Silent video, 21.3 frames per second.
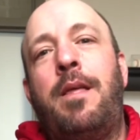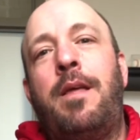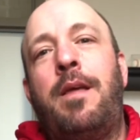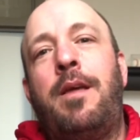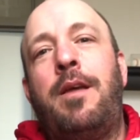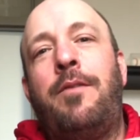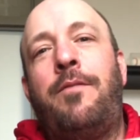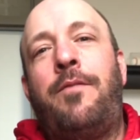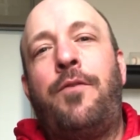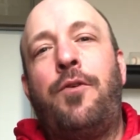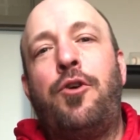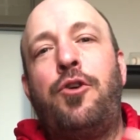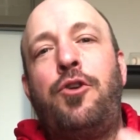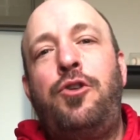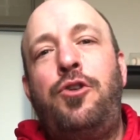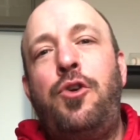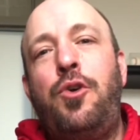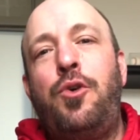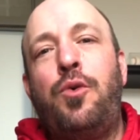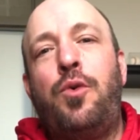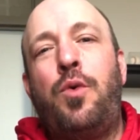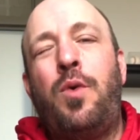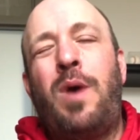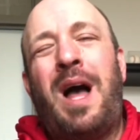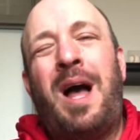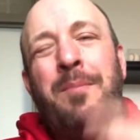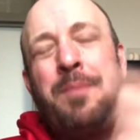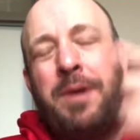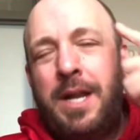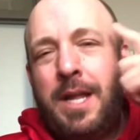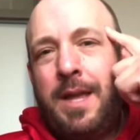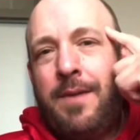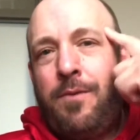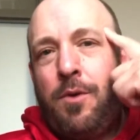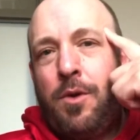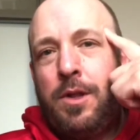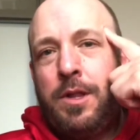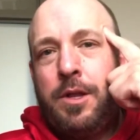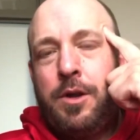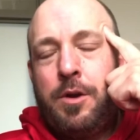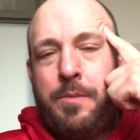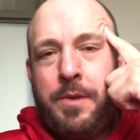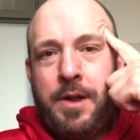for you, I'm going to give you a
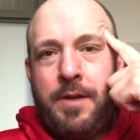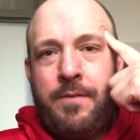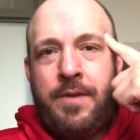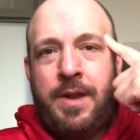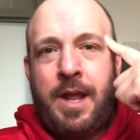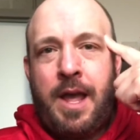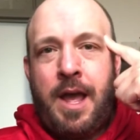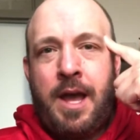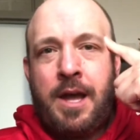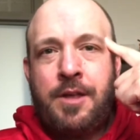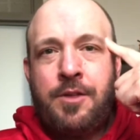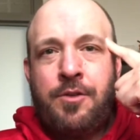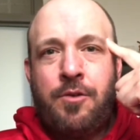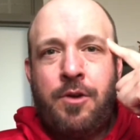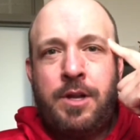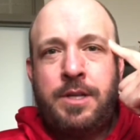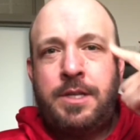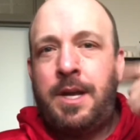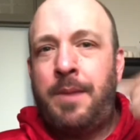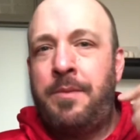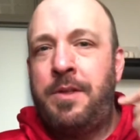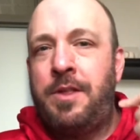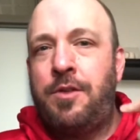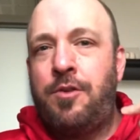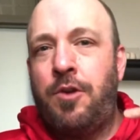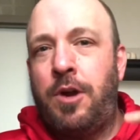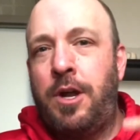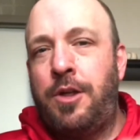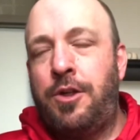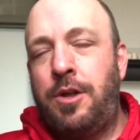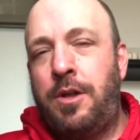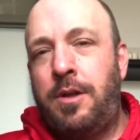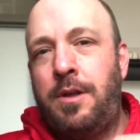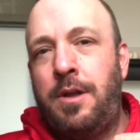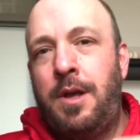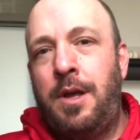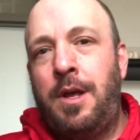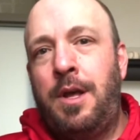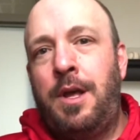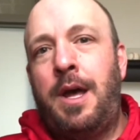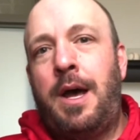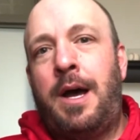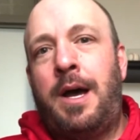little bit of an extra demonstration
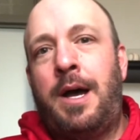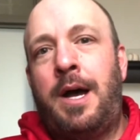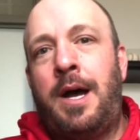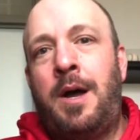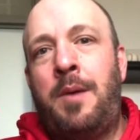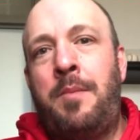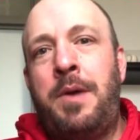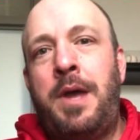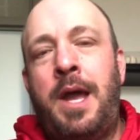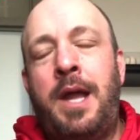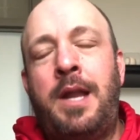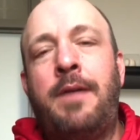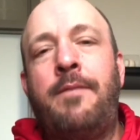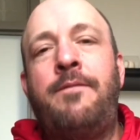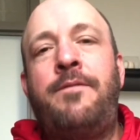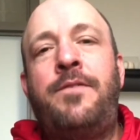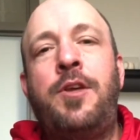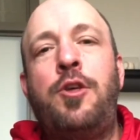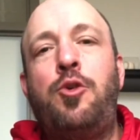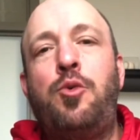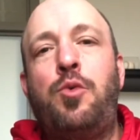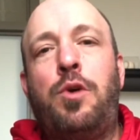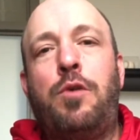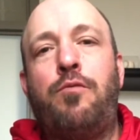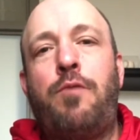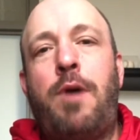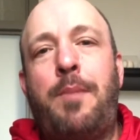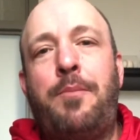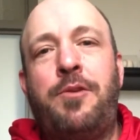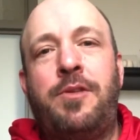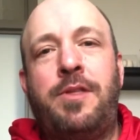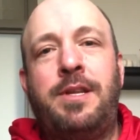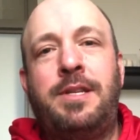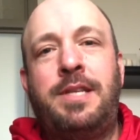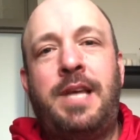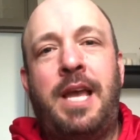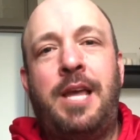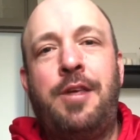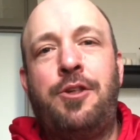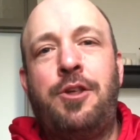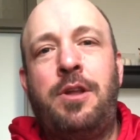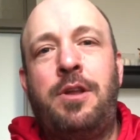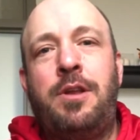and a visual
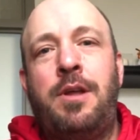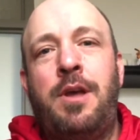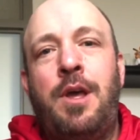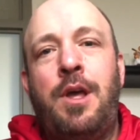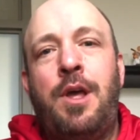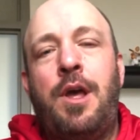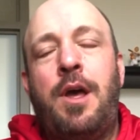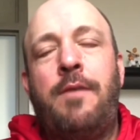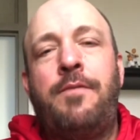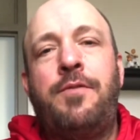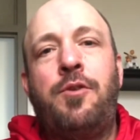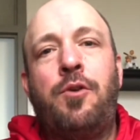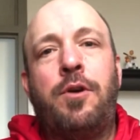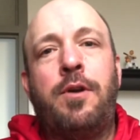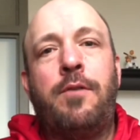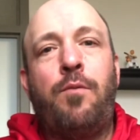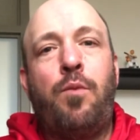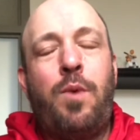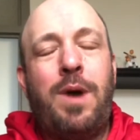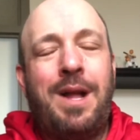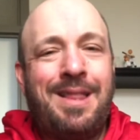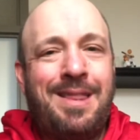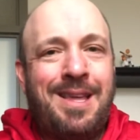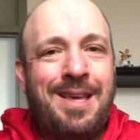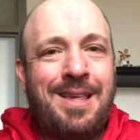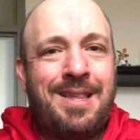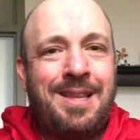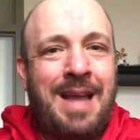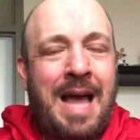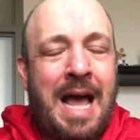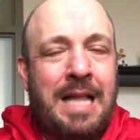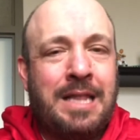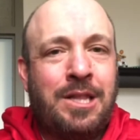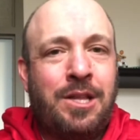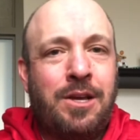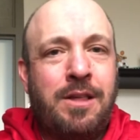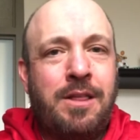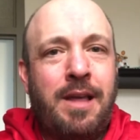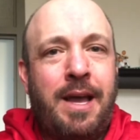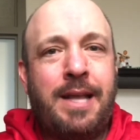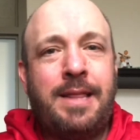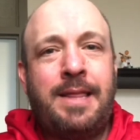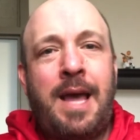representation of sort of what this knot looks
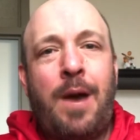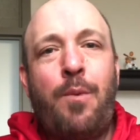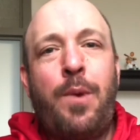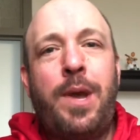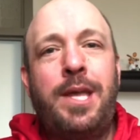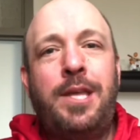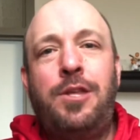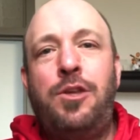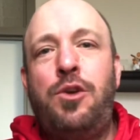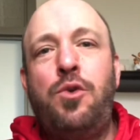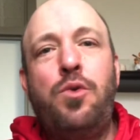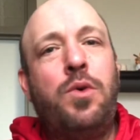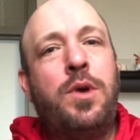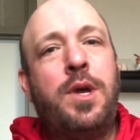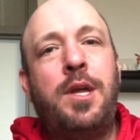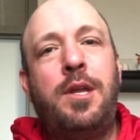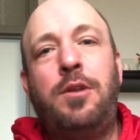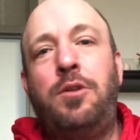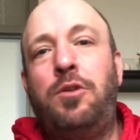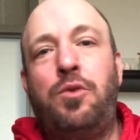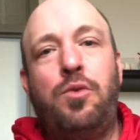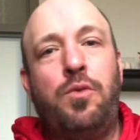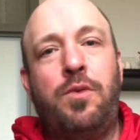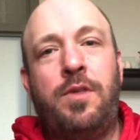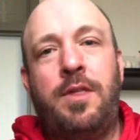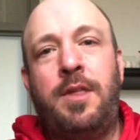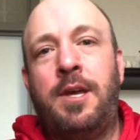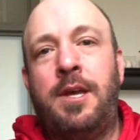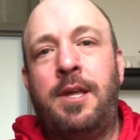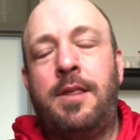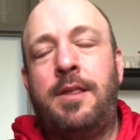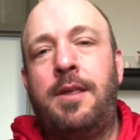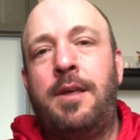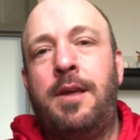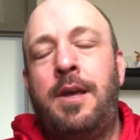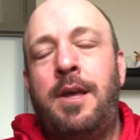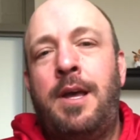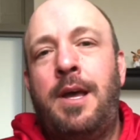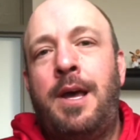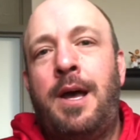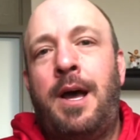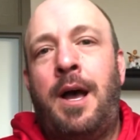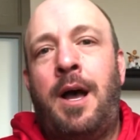like. That way you can use this
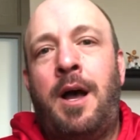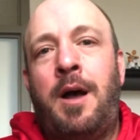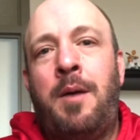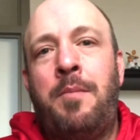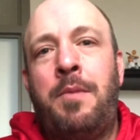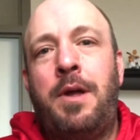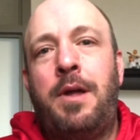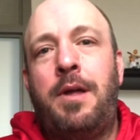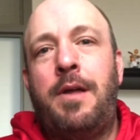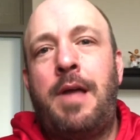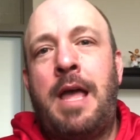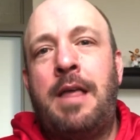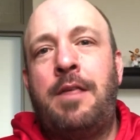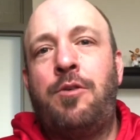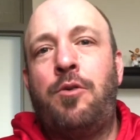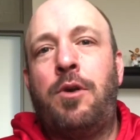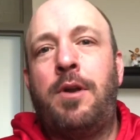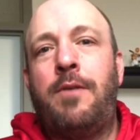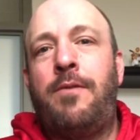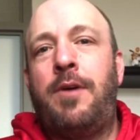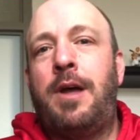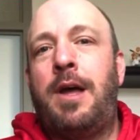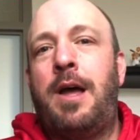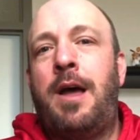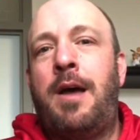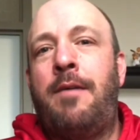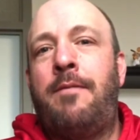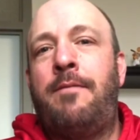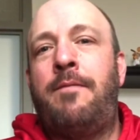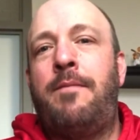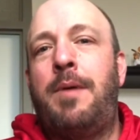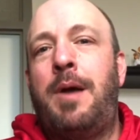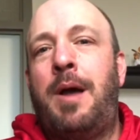as sort of